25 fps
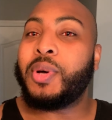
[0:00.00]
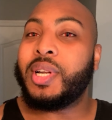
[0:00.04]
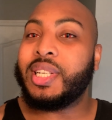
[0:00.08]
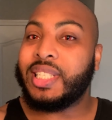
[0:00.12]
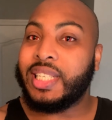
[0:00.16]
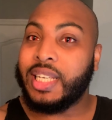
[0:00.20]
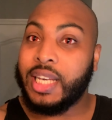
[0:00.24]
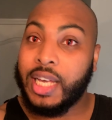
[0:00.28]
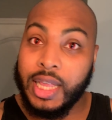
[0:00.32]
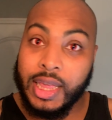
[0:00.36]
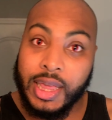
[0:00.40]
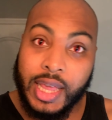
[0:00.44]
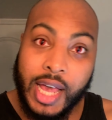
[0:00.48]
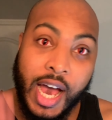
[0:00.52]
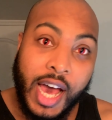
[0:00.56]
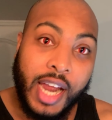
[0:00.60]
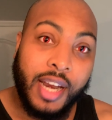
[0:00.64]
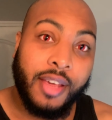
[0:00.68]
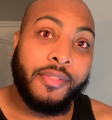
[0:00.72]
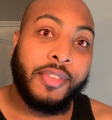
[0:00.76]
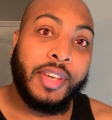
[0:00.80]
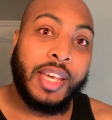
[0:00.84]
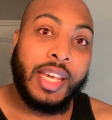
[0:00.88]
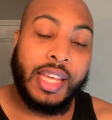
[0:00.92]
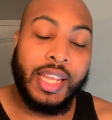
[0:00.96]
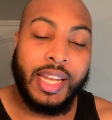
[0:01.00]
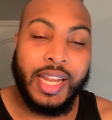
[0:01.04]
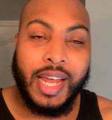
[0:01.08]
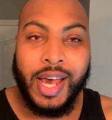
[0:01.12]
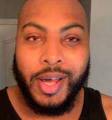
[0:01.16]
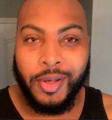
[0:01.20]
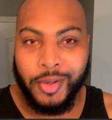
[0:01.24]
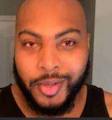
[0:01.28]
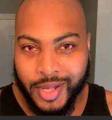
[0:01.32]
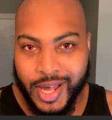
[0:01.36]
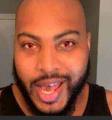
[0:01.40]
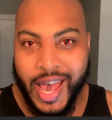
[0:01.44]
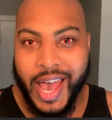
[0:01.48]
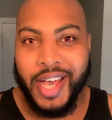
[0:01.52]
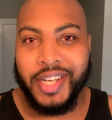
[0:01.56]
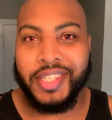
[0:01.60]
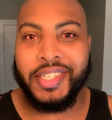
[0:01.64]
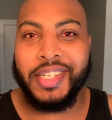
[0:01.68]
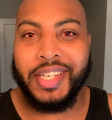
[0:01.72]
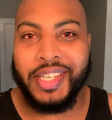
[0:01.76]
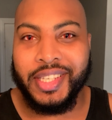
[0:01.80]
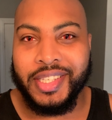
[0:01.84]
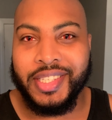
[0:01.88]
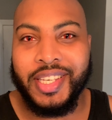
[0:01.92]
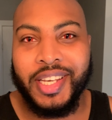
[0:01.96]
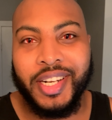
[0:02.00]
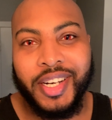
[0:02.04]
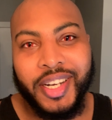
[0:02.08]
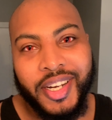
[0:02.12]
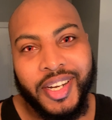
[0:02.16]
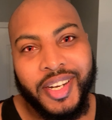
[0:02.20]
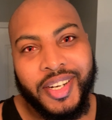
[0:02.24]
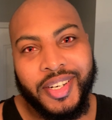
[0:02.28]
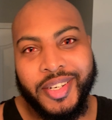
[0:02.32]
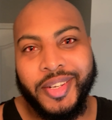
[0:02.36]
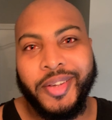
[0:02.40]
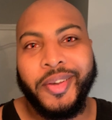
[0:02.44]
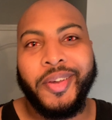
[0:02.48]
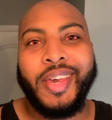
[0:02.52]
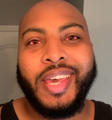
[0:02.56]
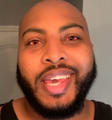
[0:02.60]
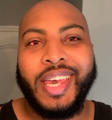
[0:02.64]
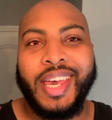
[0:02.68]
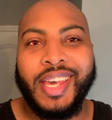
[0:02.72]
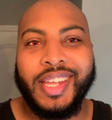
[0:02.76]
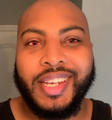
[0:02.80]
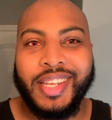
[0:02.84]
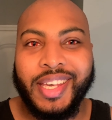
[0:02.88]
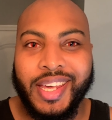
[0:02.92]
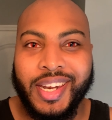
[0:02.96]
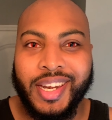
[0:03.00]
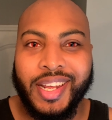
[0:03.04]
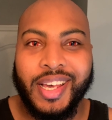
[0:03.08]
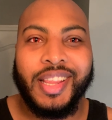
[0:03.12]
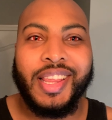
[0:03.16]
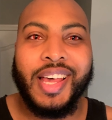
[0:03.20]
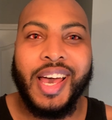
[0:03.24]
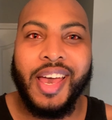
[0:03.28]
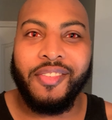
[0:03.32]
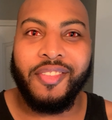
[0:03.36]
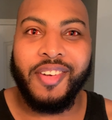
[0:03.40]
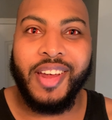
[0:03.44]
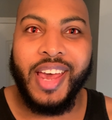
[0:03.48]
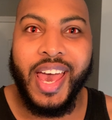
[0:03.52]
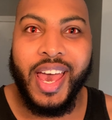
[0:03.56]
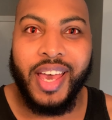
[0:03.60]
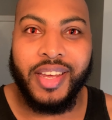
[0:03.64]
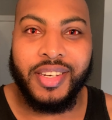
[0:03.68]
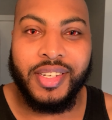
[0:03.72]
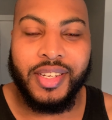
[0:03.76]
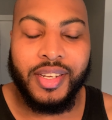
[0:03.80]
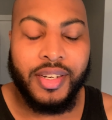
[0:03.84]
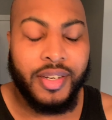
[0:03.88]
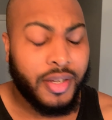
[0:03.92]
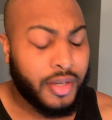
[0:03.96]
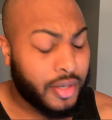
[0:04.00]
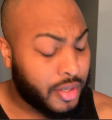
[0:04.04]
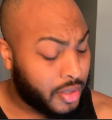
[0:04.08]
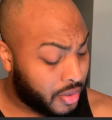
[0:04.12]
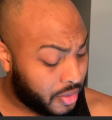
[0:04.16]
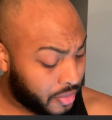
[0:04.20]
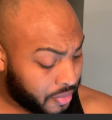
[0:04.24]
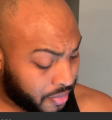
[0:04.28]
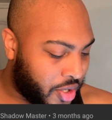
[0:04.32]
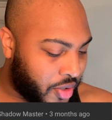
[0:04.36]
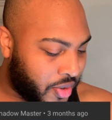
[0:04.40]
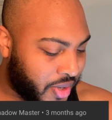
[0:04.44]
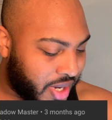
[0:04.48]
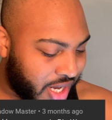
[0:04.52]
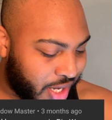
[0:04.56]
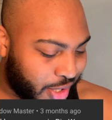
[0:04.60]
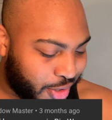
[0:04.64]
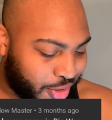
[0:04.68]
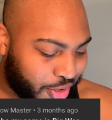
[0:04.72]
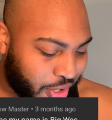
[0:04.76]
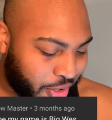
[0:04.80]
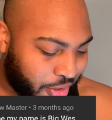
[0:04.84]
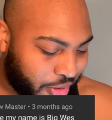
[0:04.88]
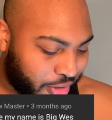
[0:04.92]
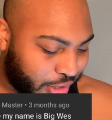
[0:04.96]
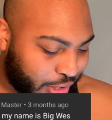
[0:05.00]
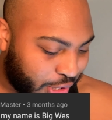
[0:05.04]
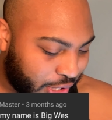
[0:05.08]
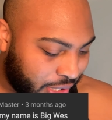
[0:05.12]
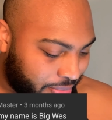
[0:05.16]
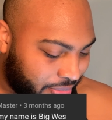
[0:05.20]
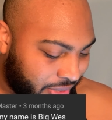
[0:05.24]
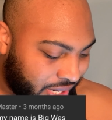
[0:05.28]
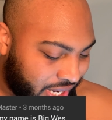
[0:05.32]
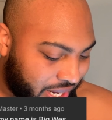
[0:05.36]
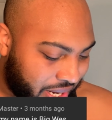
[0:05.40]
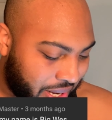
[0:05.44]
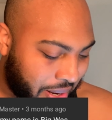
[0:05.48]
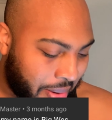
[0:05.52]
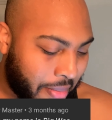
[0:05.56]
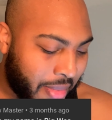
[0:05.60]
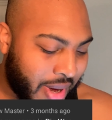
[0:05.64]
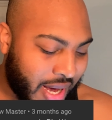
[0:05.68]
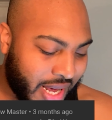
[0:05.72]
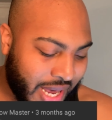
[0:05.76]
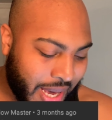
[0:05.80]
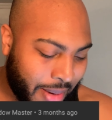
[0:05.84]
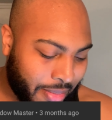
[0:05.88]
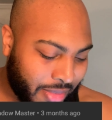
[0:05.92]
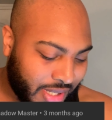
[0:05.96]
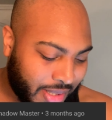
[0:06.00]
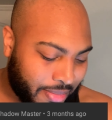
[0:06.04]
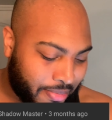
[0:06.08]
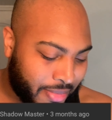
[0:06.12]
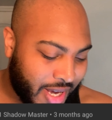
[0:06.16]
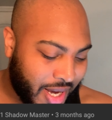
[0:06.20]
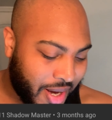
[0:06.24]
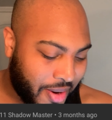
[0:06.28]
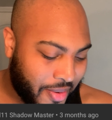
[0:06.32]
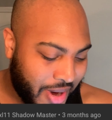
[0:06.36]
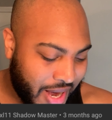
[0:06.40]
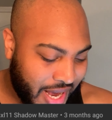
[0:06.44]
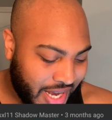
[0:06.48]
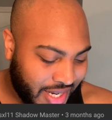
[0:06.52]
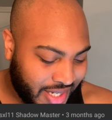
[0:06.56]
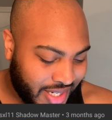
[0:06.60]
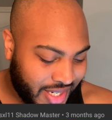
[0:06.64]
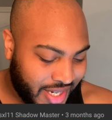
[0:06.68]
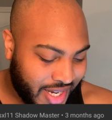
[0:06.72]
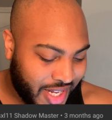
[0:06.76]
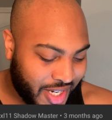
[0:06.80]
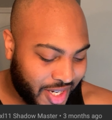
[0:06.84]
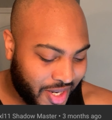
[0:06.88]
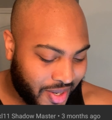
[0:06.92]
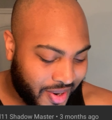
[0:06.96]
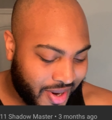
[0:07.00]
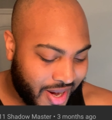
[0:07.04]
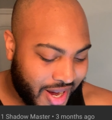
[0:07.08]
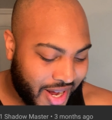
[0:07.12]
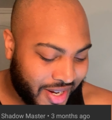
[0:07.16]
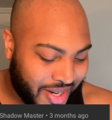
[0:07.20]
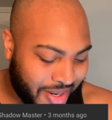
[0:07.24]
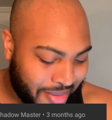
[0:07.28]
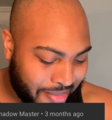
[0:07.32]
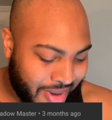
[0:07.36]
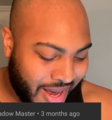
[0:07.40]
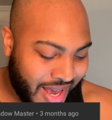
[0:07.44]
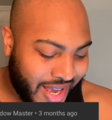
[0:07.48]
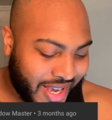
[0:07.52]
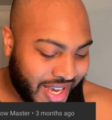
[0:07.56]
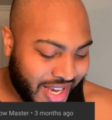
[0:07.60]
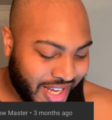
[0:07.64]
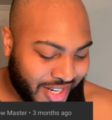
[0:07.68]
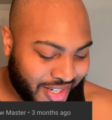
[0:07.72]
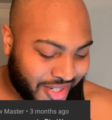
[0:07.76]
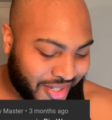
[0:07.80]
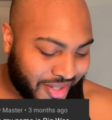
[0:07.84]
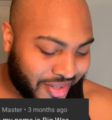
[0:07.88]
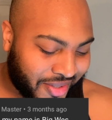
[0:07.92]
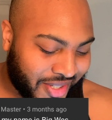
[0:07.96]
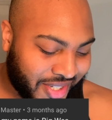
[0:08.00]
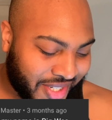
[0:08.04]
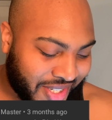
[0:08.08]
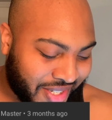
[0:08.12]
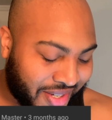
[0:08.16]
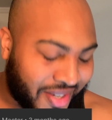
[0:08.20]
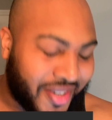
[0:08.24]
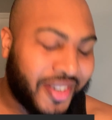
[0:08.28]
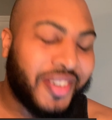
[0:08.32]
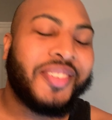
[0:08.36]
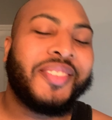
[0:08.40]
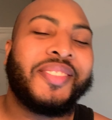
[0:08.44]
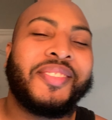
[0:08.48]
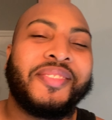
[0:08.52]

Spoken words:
I want to see a lot of it and I will actually consider doing it, getting a live reaction. Your new intro should be, my name is Big Wes and you're under my genjutsu.